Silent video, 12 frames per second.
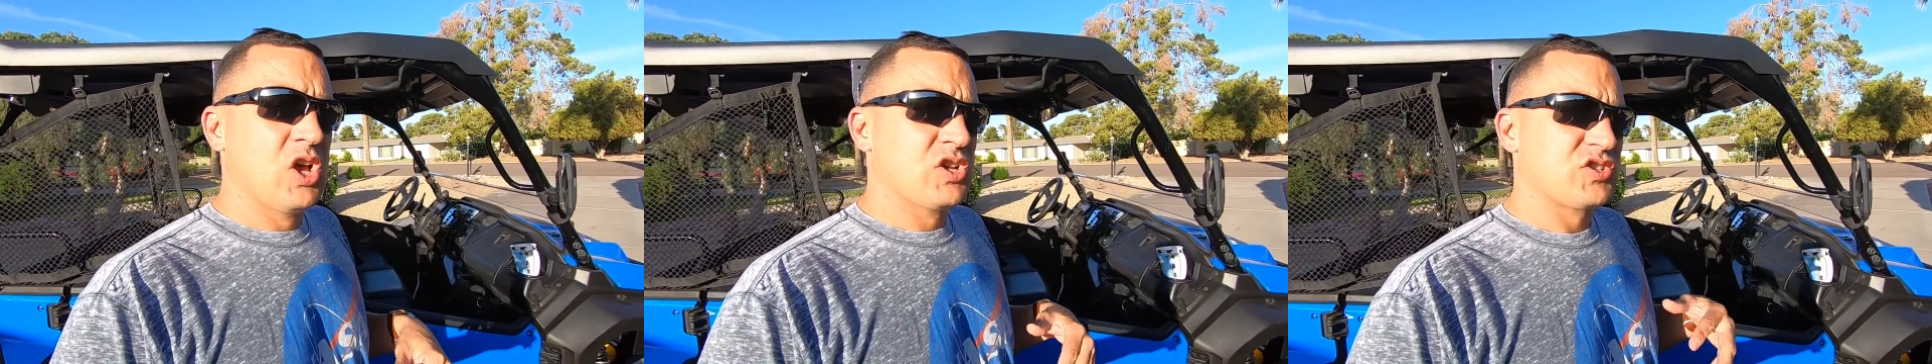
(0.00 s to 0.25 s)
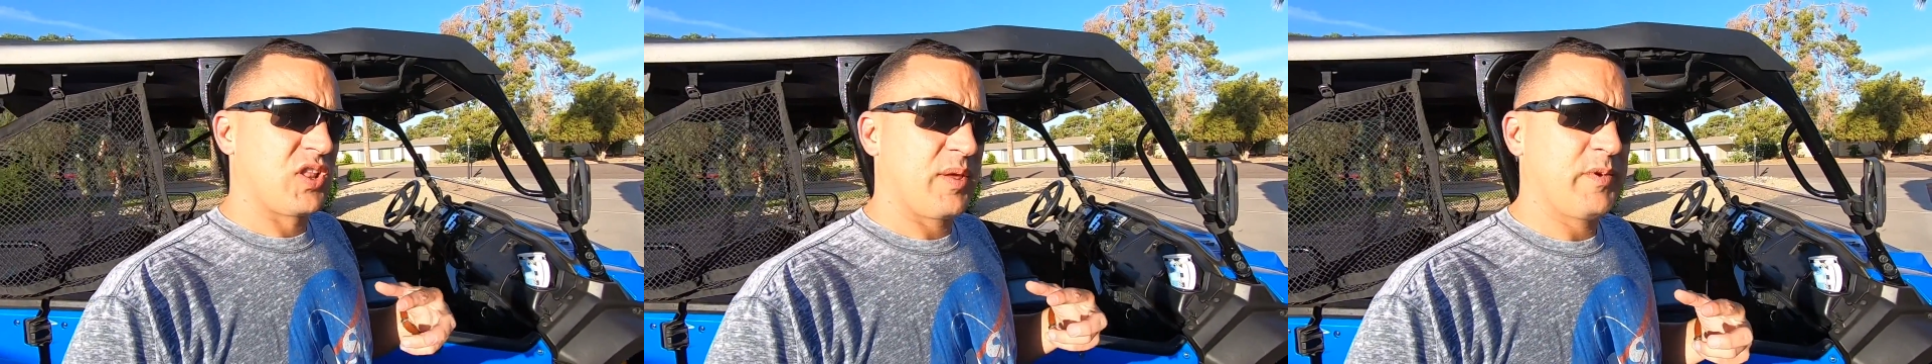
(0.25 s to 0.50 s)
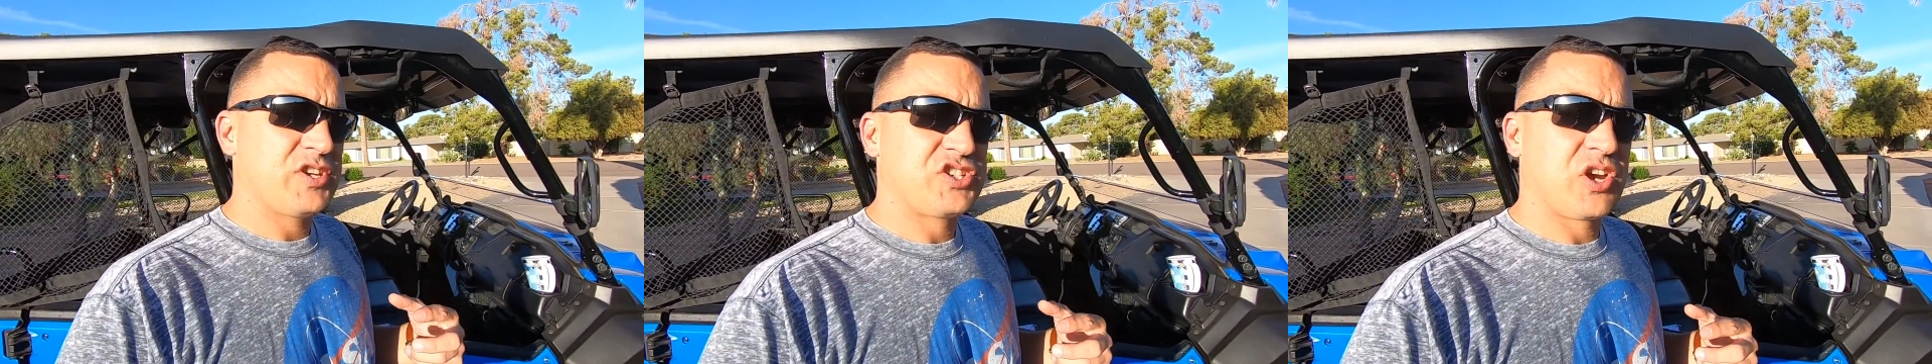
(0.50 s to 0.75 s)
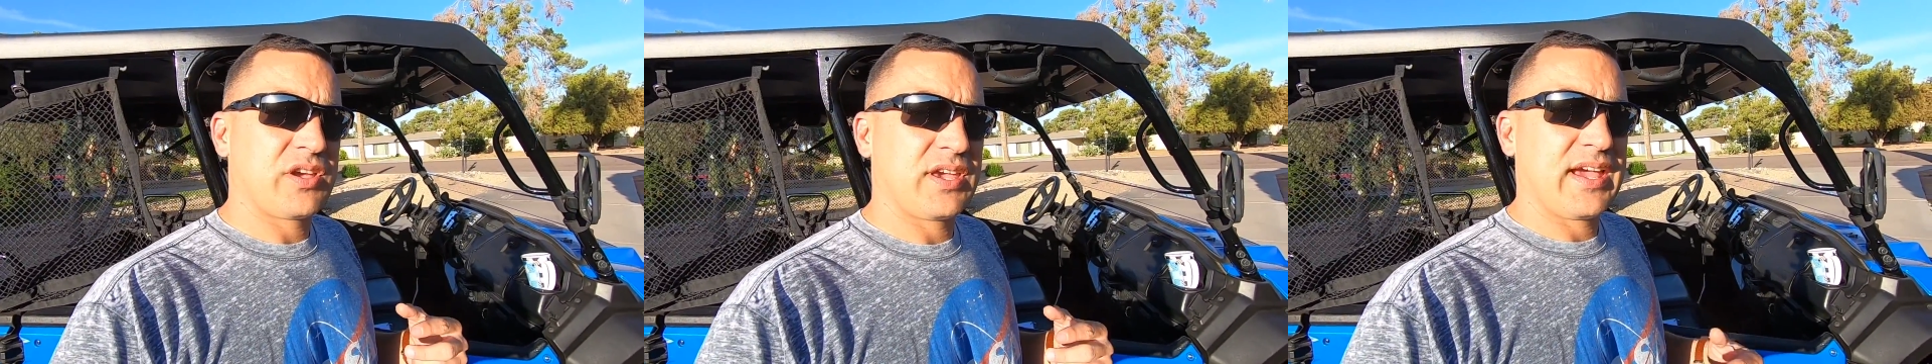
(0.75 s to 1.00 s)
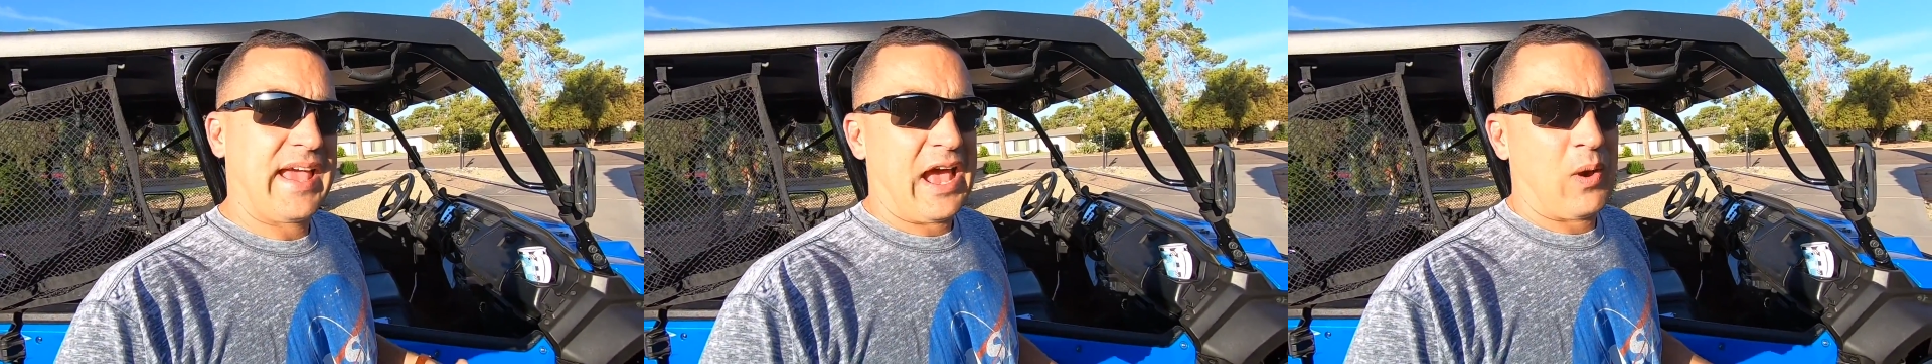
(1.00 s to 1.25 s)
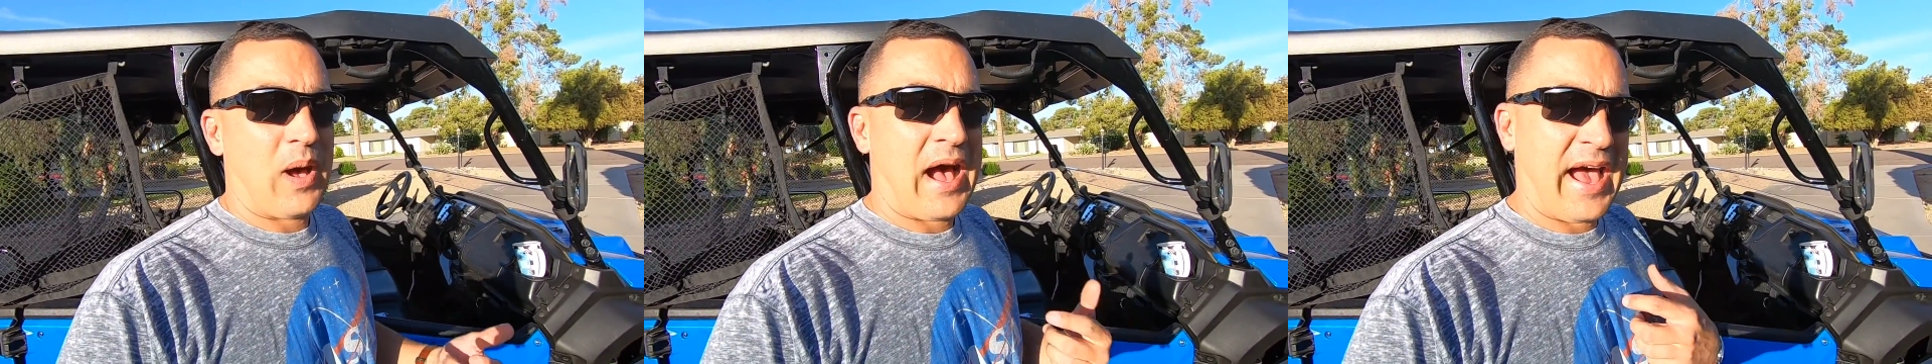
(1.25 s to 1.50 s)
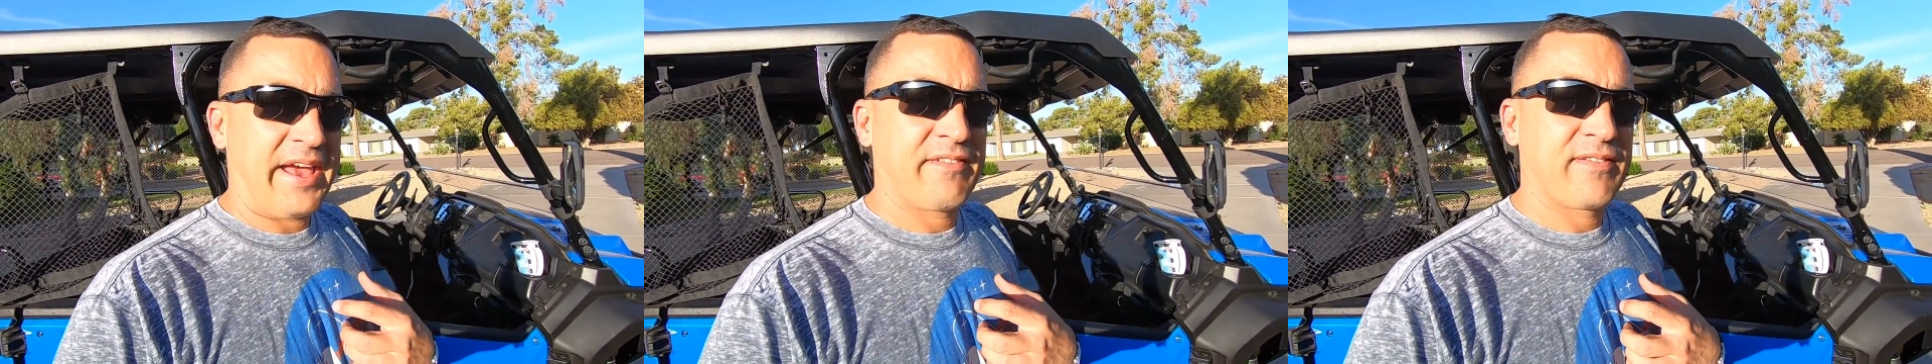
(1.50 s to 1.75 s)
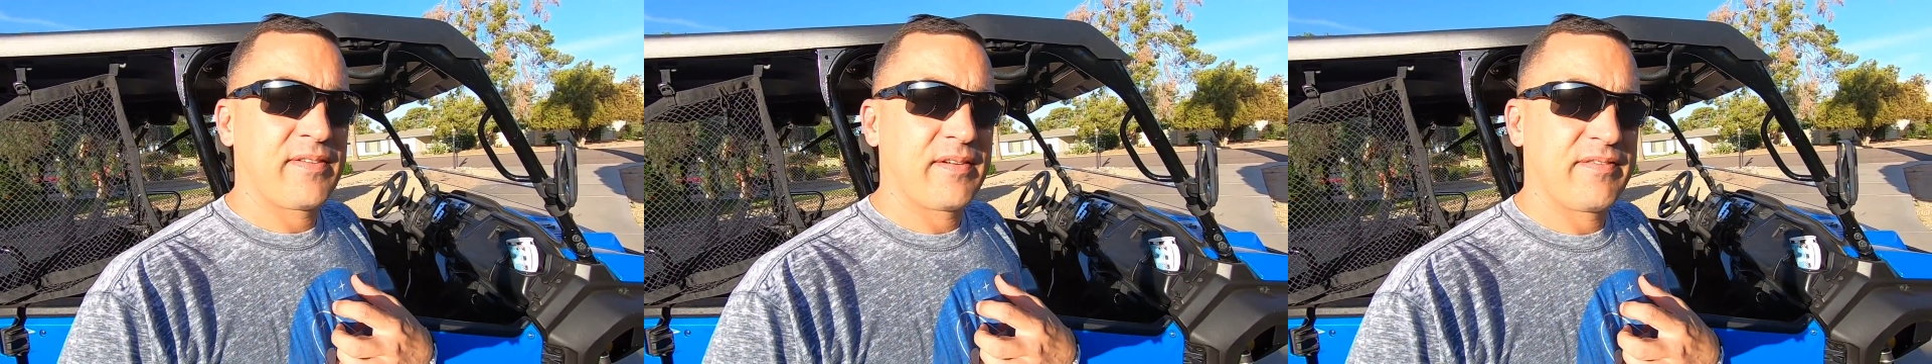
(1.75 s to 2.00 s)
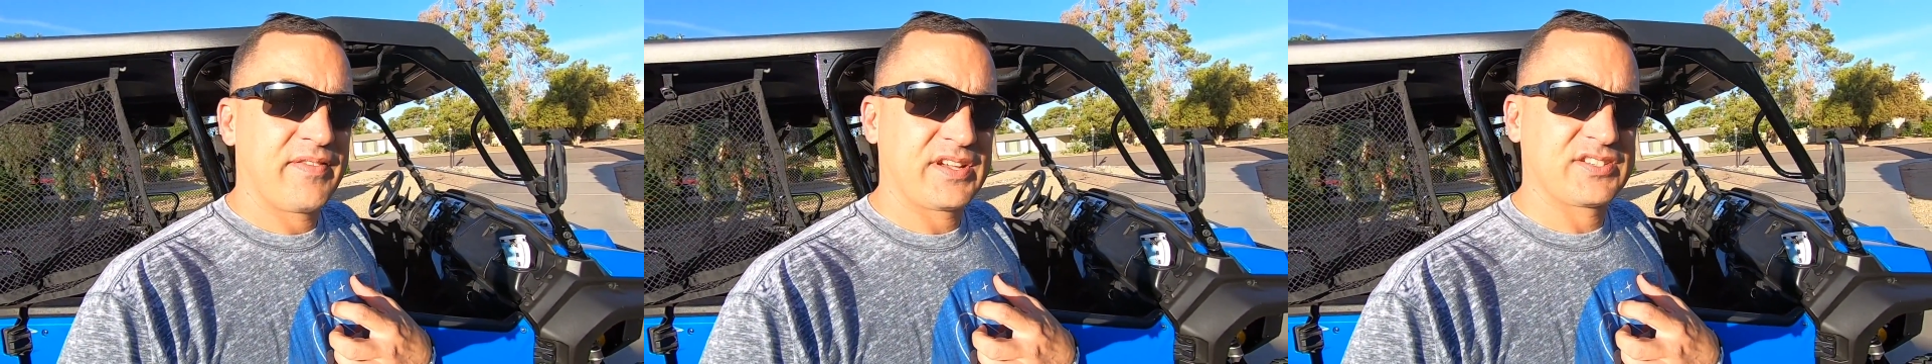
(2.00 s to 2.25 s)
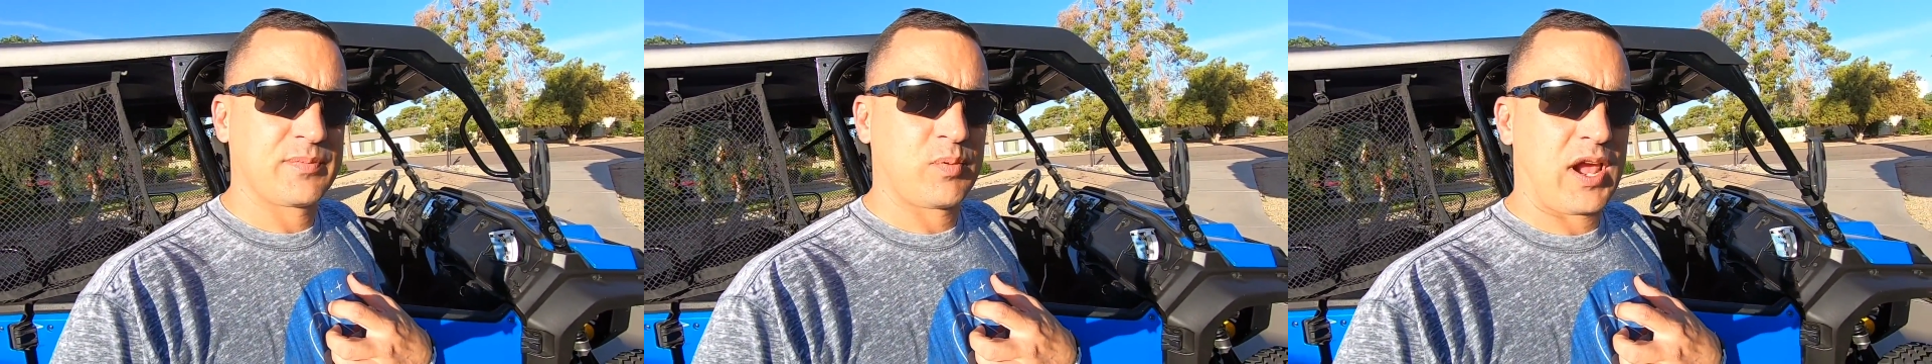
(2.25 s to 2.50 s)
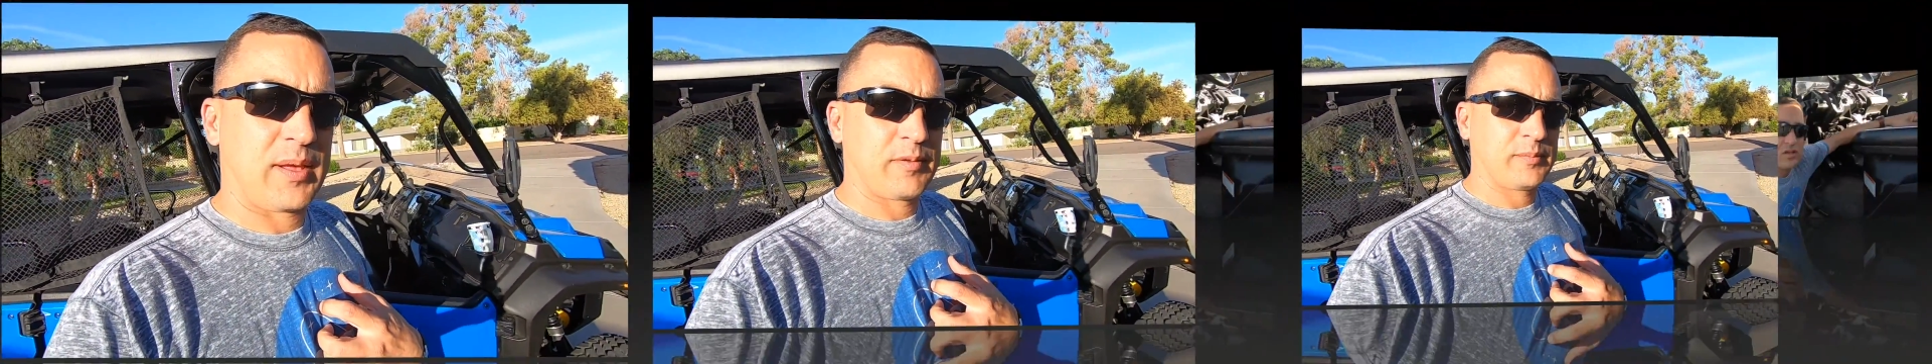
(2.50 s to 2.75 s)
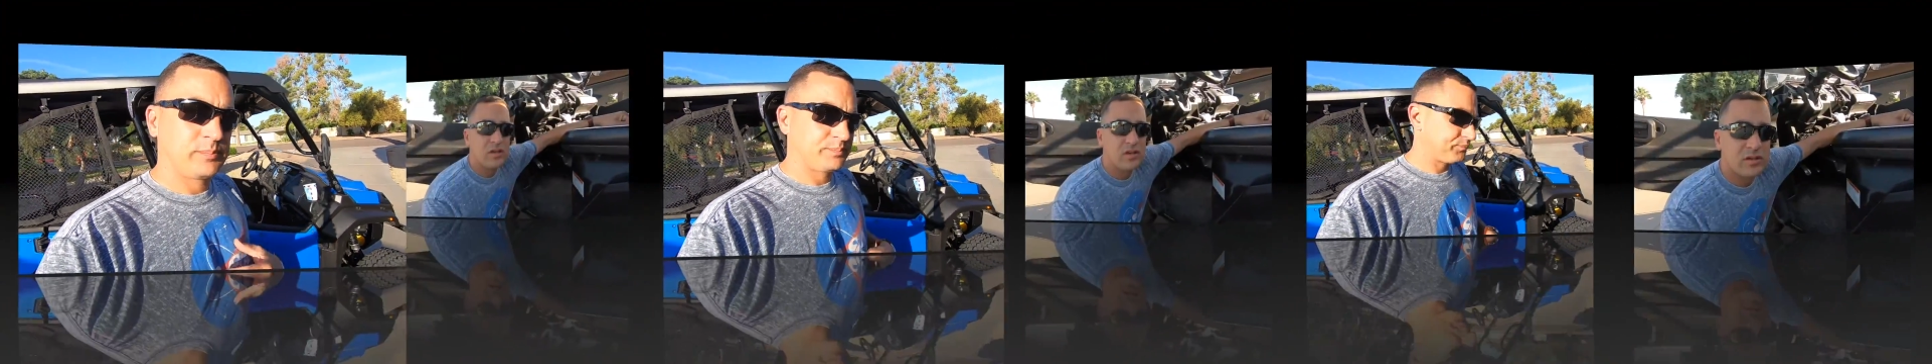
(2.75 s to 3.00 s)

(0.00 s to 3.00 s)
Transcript: So let me show you how I've fixed the problem.